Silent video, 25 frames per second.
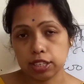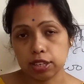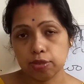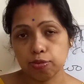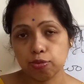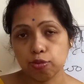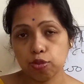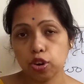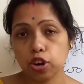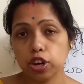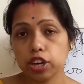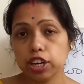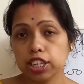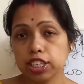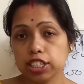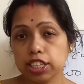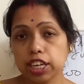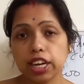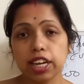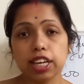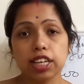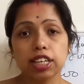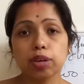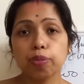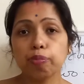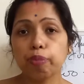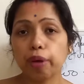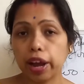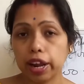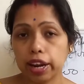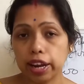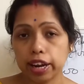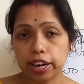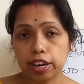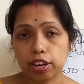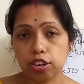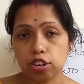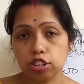for designing the
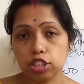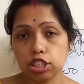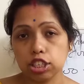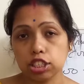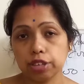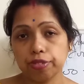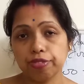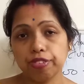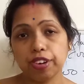bilayer heterojunction.